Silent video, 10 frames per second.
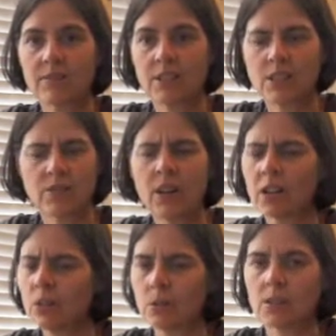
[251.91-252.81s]
it's
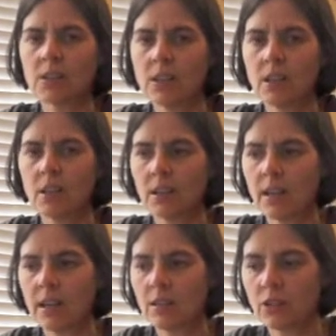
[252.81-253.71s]
very cool in there
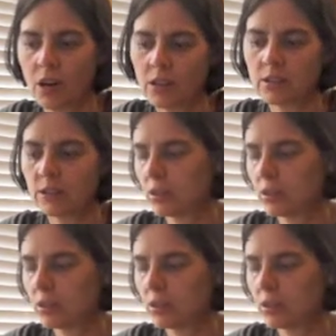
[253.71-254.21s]
and dark,